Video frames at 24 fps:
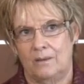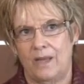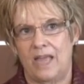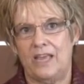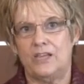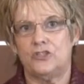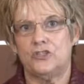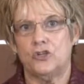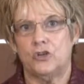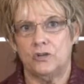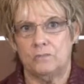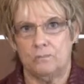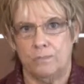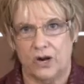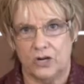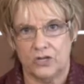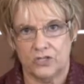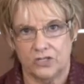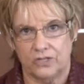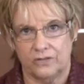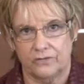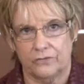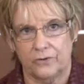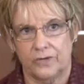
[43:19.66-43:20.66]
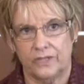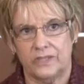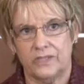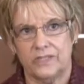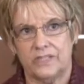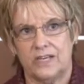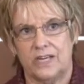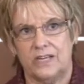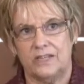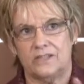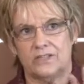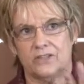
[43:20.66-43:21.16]
a certain parcel of real
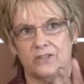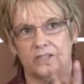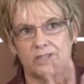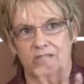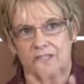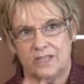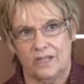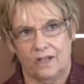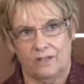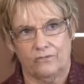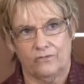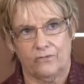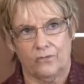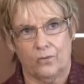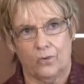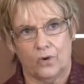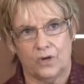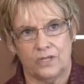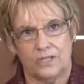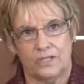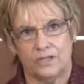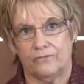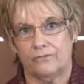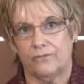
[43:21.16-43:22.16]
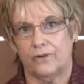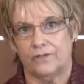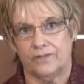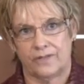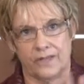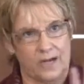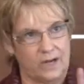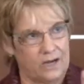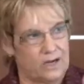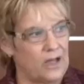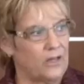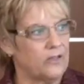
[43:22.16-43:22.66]
estate is going to sell for different
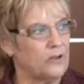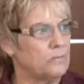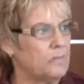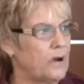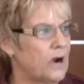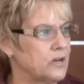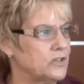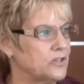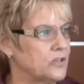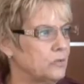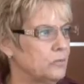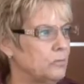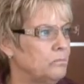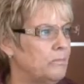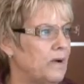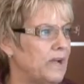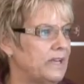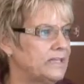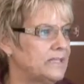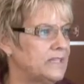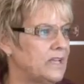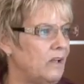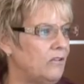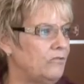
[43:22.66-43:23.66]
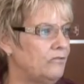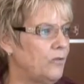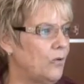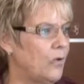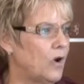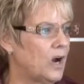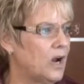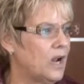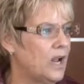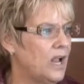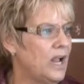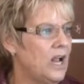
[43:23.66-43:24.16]
than another parcel might sell for.
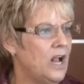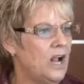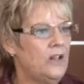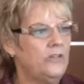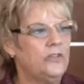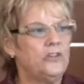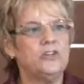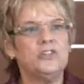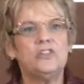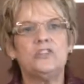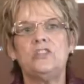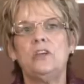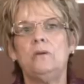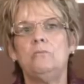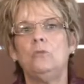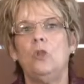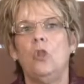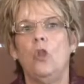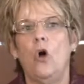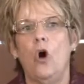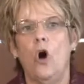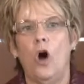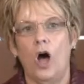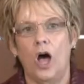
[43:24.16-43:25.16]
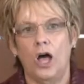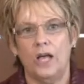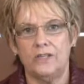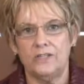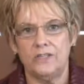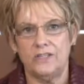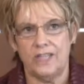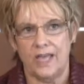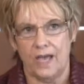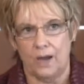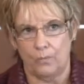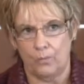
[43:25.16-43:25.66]
There's some
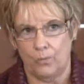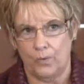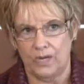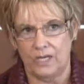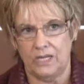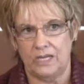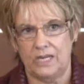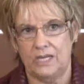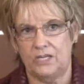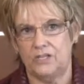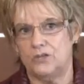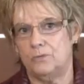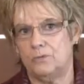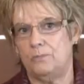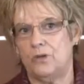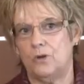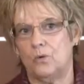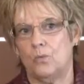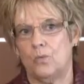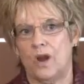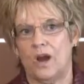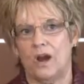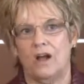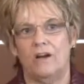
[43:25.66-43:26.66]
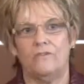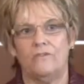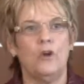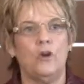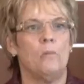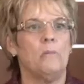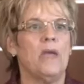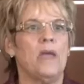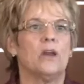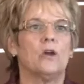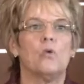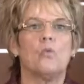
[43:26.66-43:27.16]
laws that we need to be aware of. No
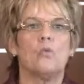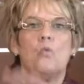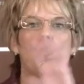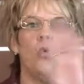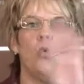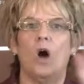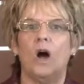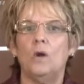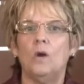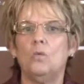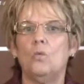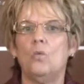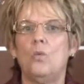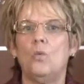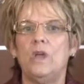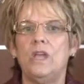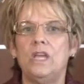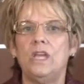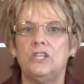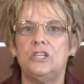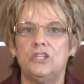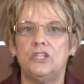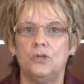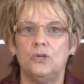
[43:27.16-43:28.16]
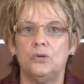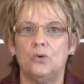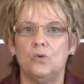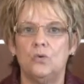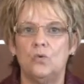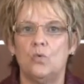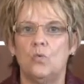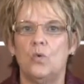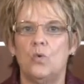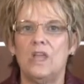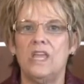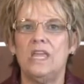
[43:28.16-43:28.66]
matter what we do,
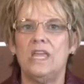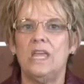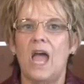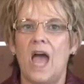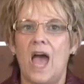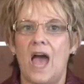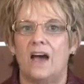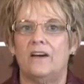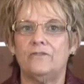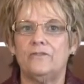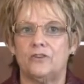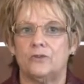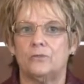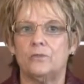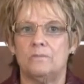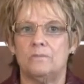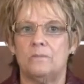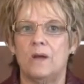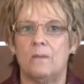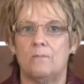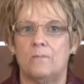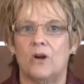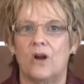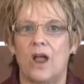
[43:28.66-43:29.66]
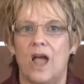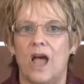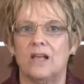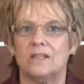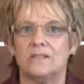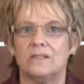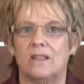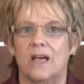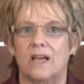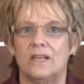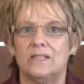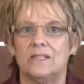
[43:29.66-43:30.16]
we have to remember
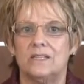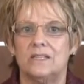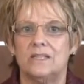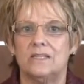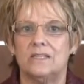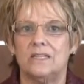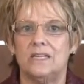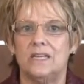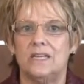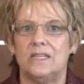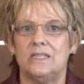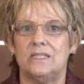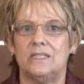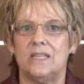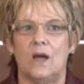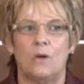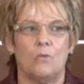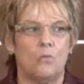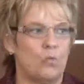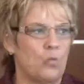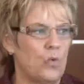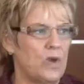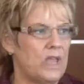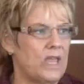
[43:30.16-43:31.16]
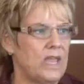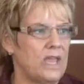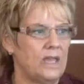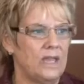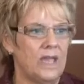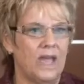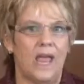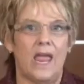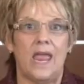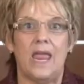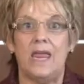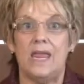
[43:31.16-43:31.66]
as licensees that we
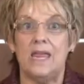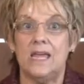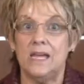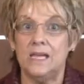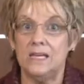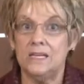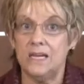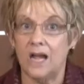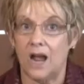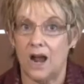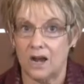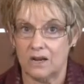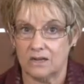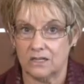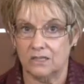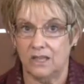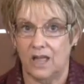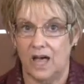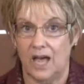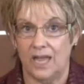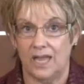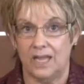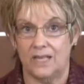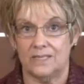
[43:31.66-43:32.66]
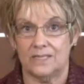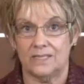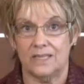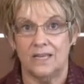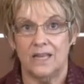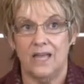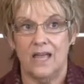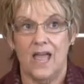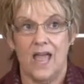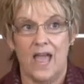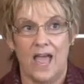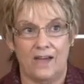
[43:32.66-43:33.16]
and our clients
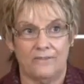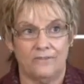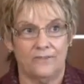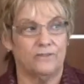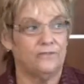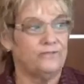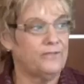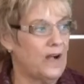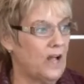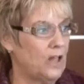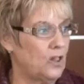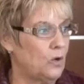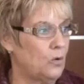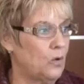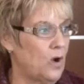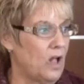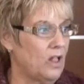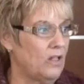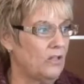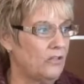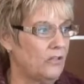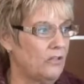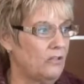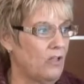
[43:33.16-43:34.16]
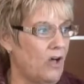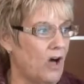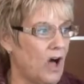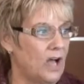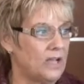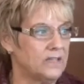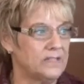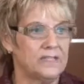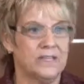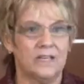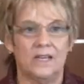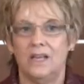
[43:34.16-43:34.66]
have to follow all of the
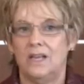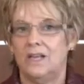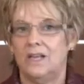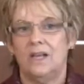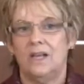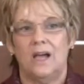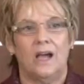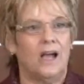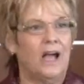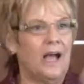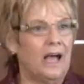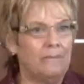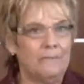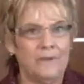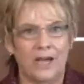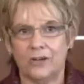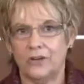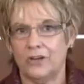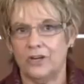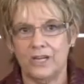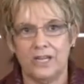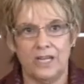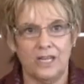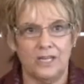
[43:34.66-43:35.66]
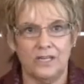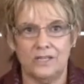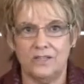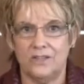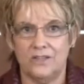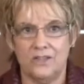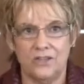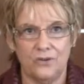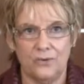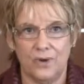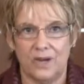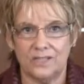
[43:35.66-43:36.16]
laws. I'm not going to get into
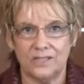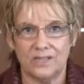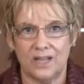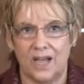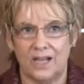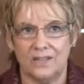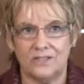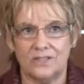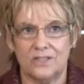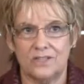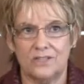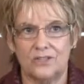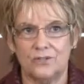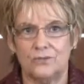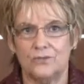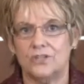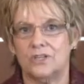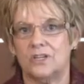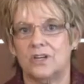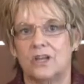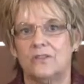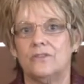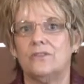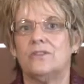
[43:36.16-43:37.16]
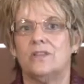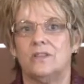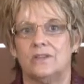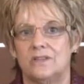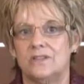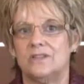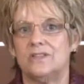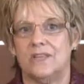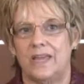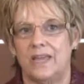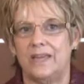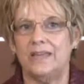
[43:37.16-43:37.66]
the U.S. Constitution other than to
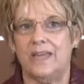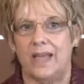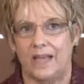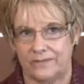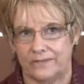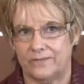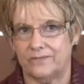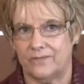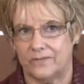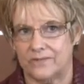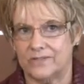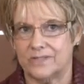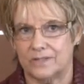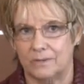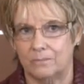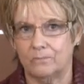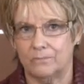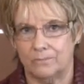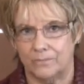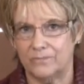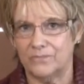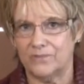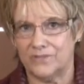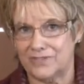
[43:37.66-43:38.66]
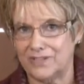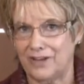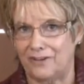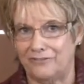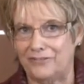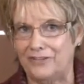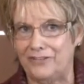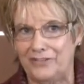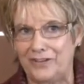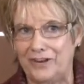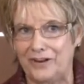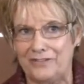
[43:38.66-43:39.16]
say, yes, there's some stuff
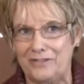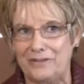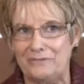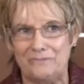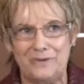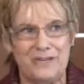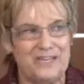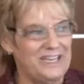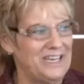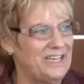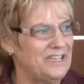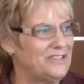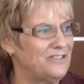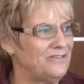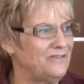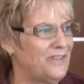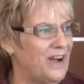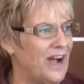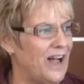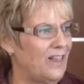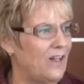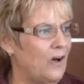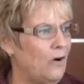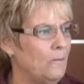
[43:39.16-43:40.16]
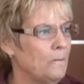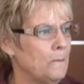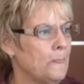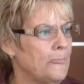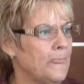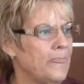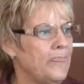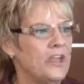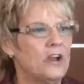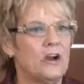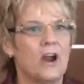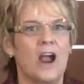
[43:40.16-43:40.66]
in there that we need to follow.
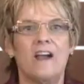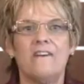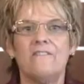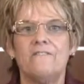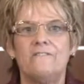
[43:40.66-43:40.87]
There are